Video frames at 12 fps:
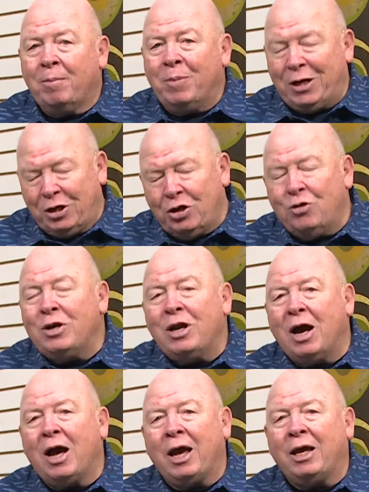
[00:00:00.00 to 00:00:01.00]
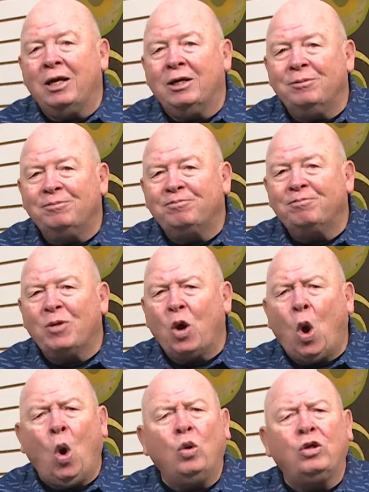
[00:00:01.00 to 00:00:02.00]
but you and I
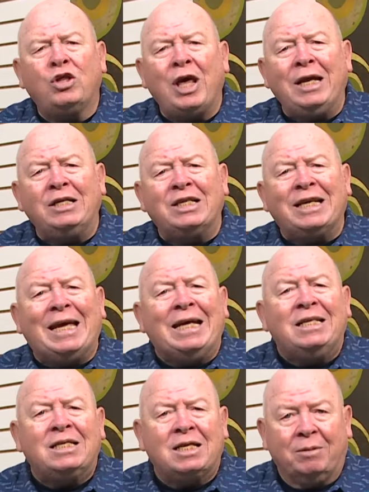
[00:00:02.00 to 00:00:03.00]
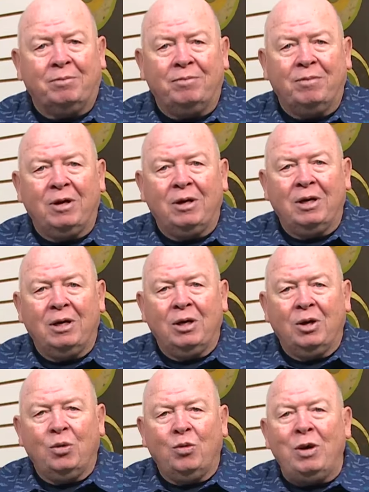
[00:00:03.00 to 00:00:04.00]
hold things against them?
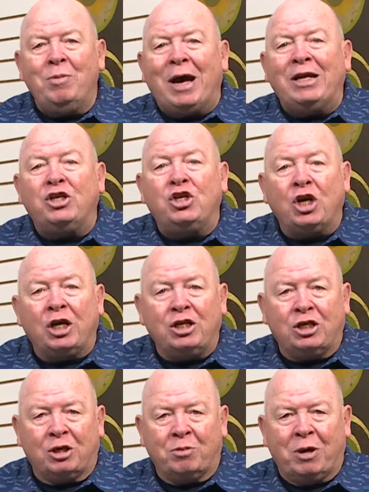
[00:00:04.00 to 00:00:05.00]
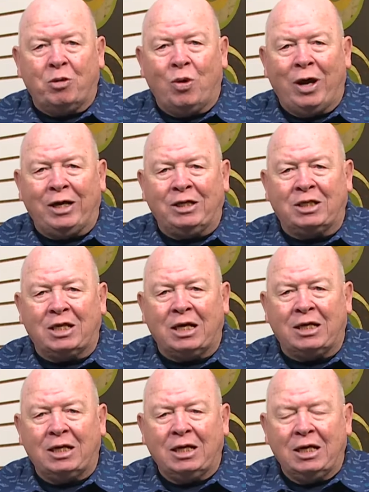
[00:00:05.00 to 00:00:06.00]
We might judge them in ways
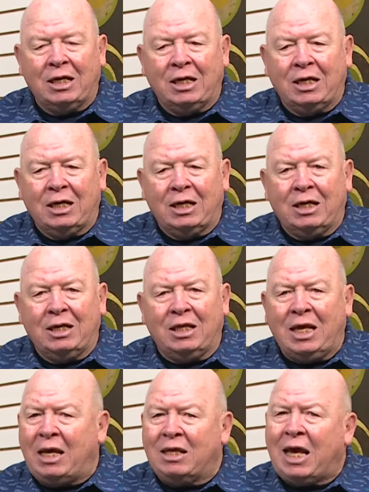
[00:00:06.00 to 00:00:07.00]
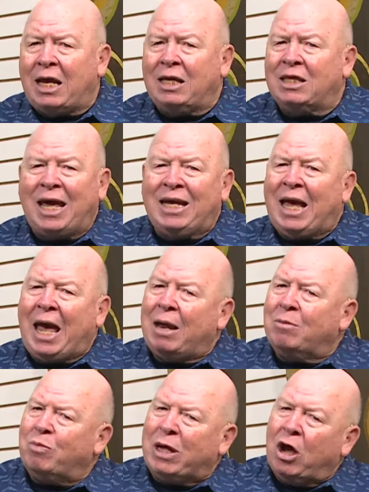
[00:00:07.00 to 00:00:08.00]
that they, they, they
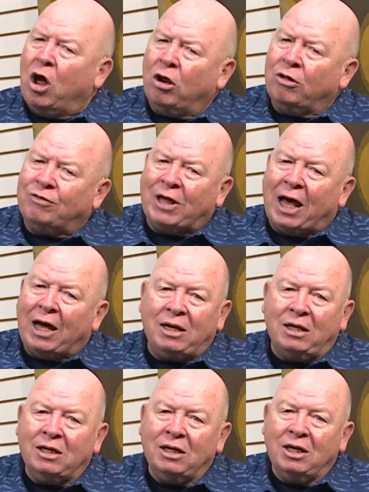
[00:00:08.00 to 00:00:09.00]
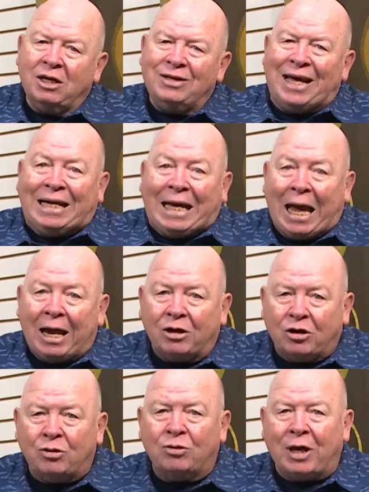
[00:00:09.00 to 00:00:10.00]
can't be all of that. They can't
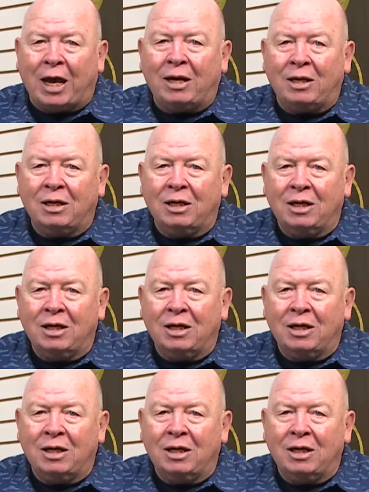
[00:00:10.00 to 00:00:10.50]
do that.